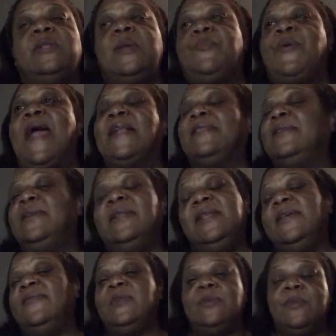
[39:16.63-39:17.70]
They're practically
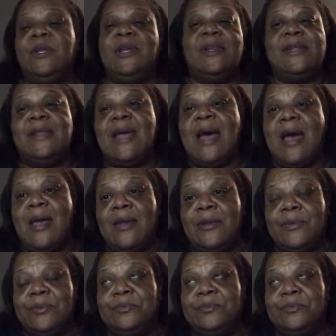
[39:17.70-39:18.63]
leaving them there to die.